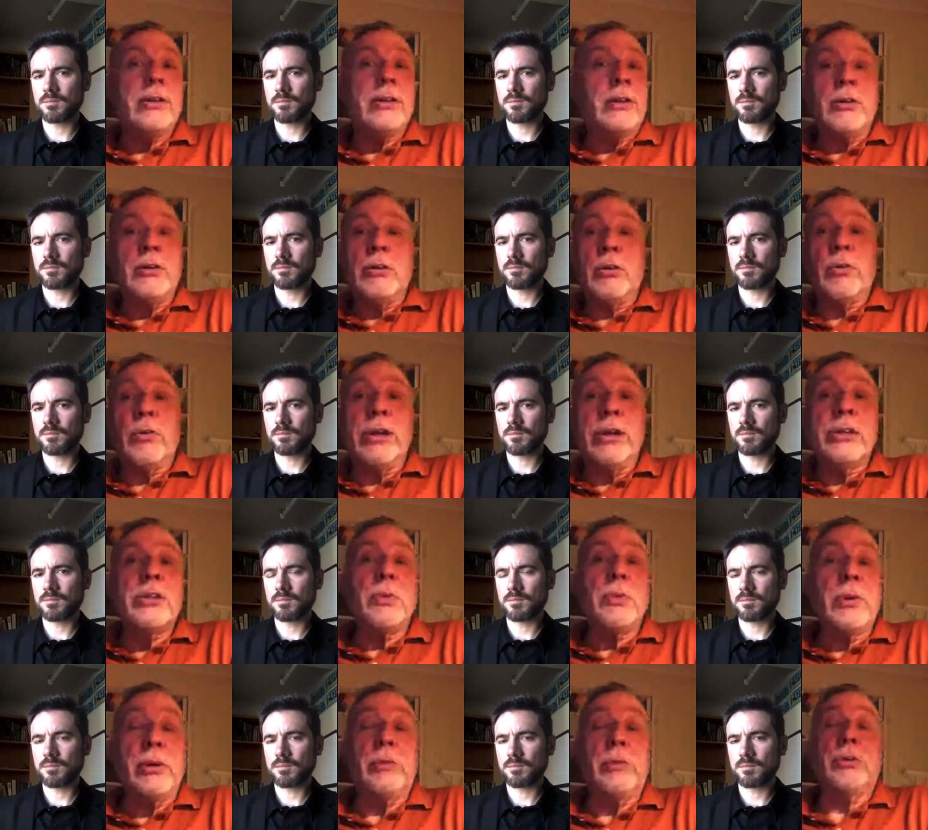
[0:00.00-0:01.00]
Speaker 1: Christ will
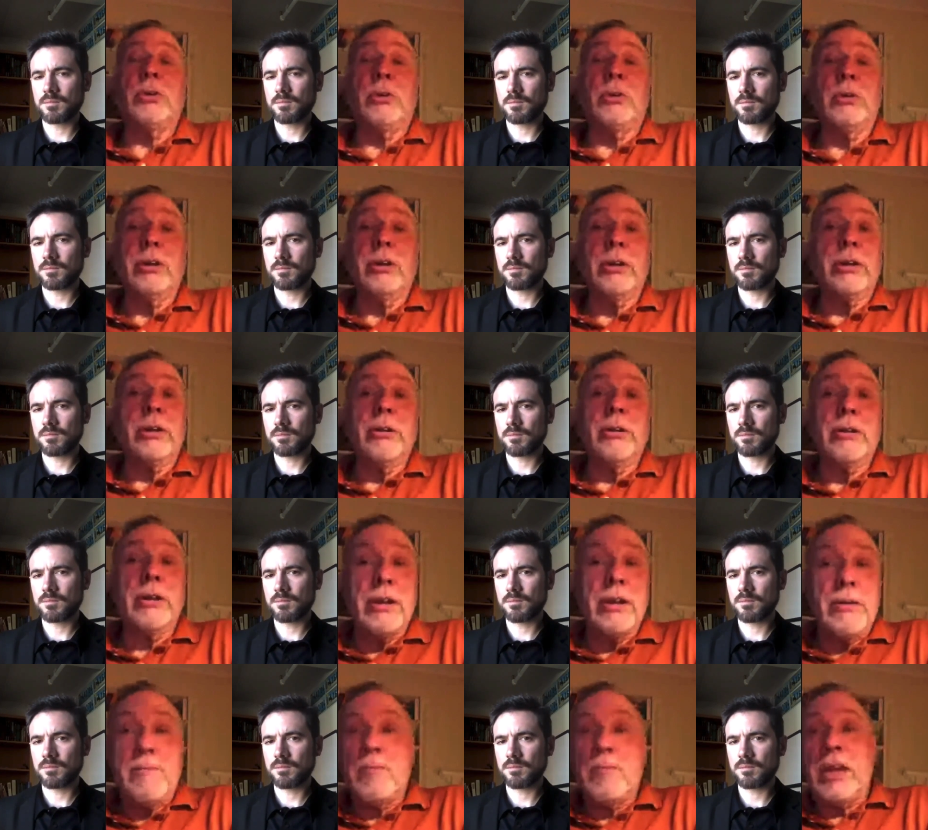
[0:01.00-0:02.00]
return
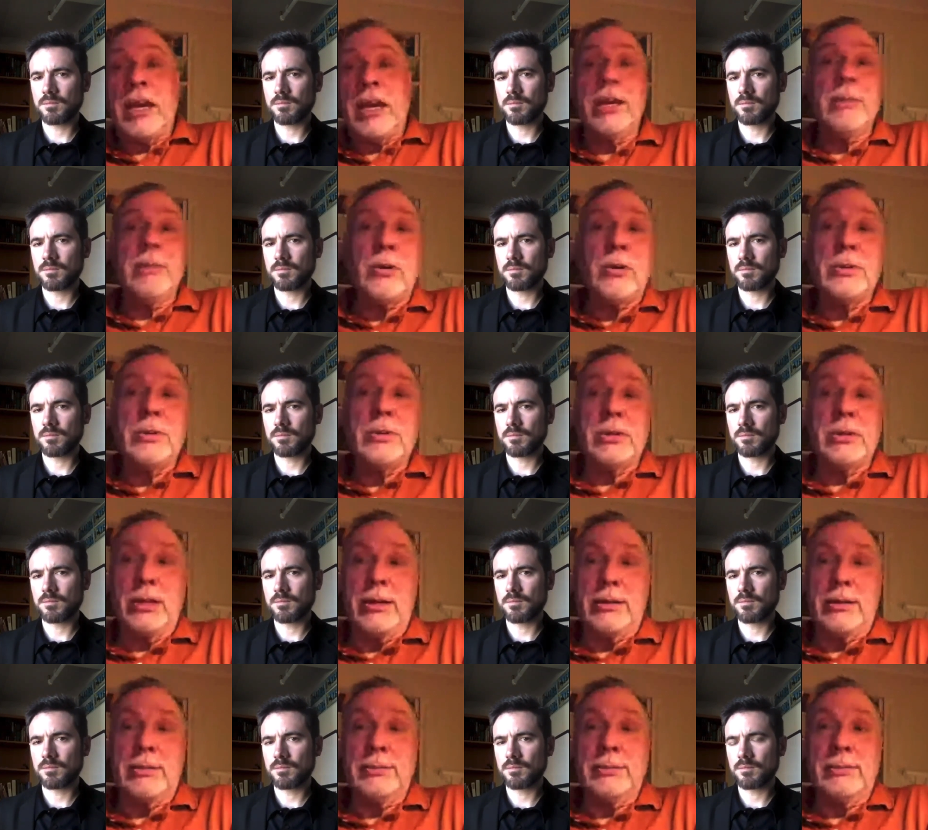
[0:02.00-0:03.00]
any moment now
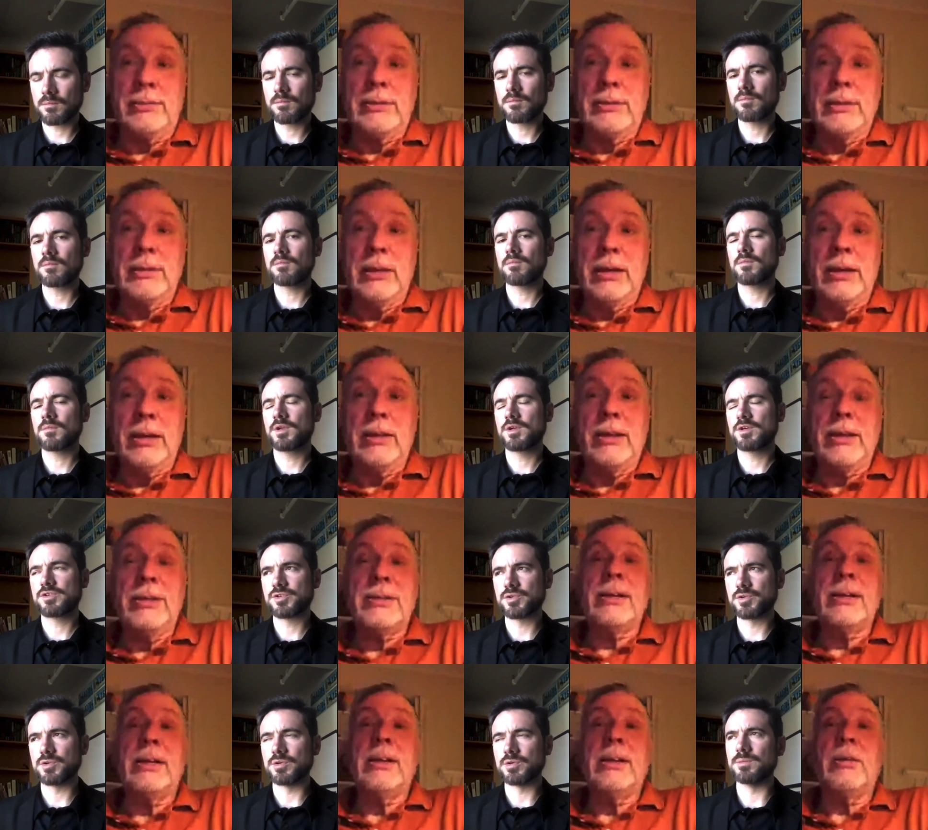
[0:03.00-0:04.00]
and they see
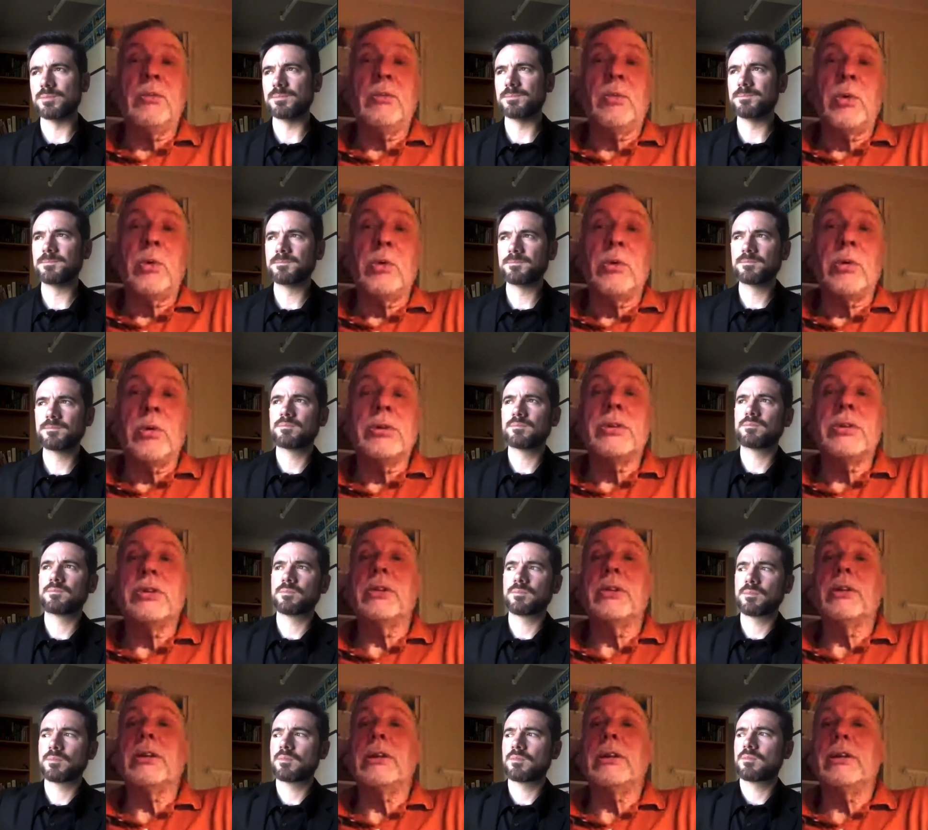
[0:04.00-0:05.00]
the wars and the
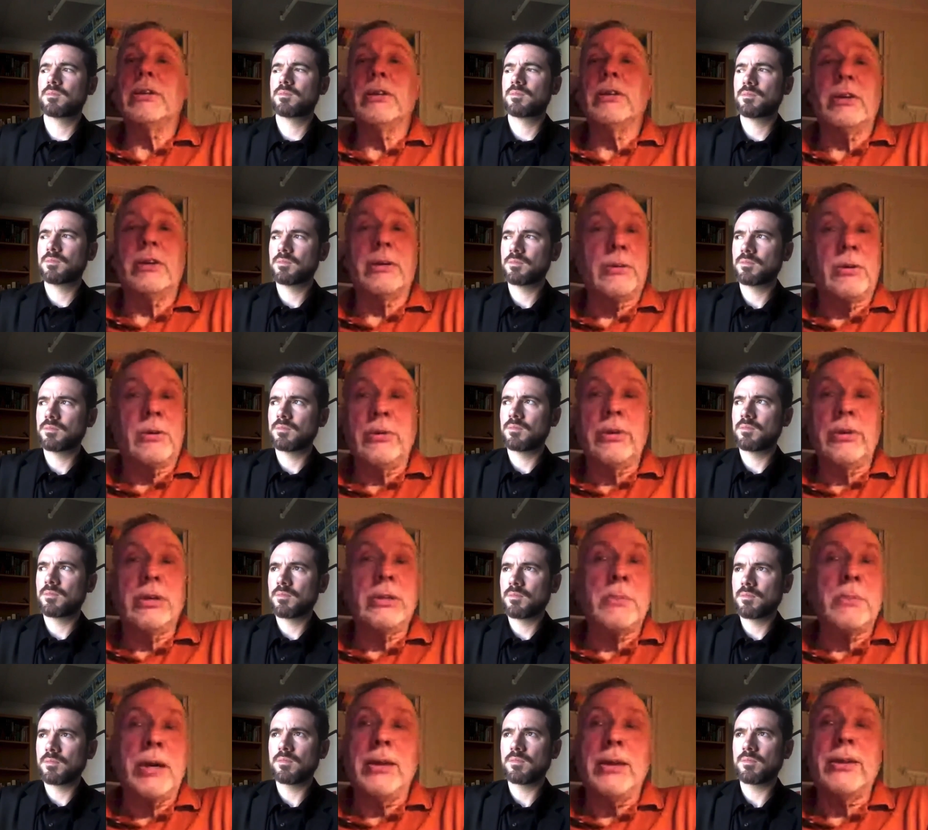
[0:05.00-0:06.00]
you know all these
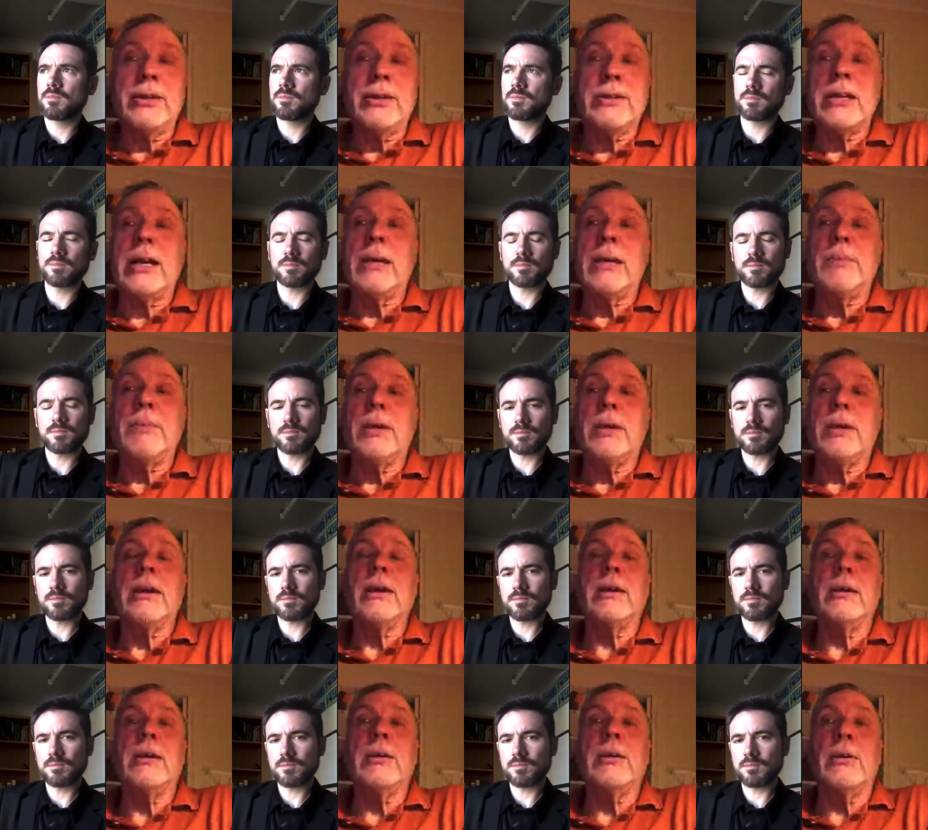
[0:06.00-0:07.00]
bad things happening
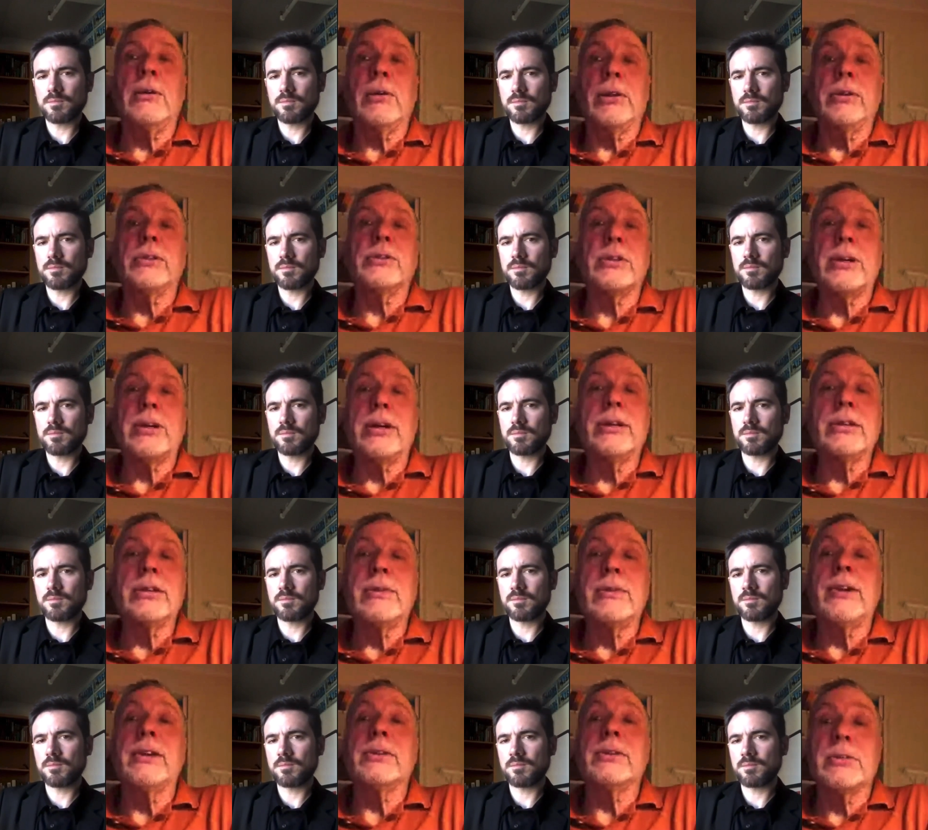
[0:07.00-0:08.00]
here are the signs of
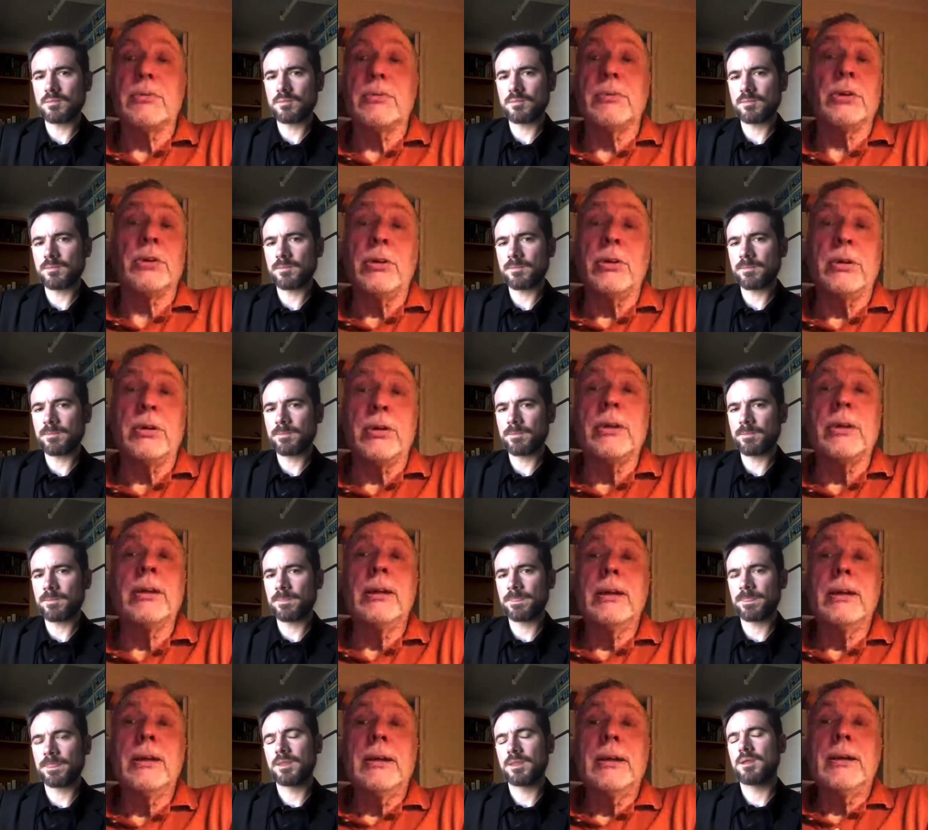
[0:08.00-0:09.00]
his return.
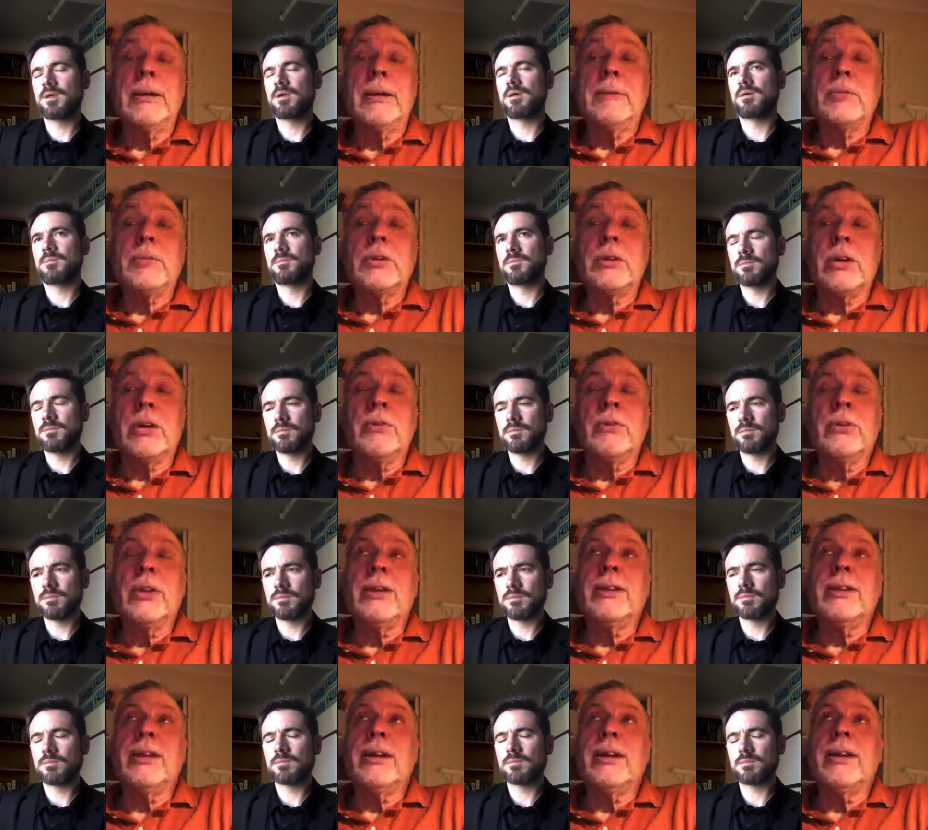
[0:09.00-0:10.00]
So I don't think that
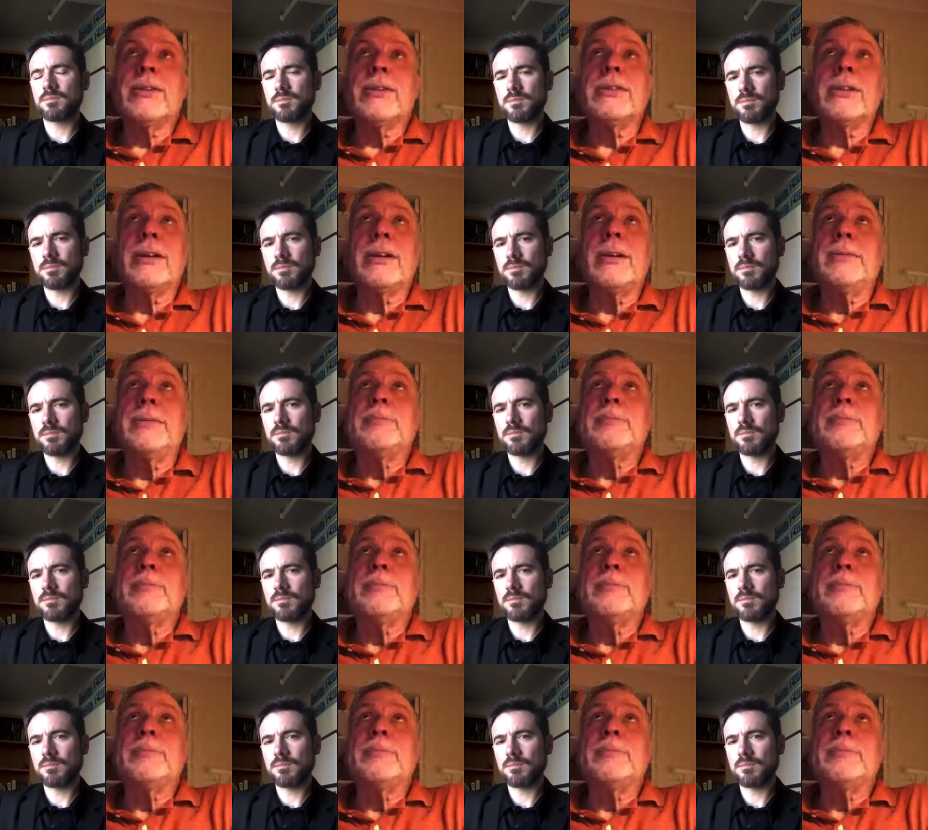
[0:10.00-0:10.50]
it's um,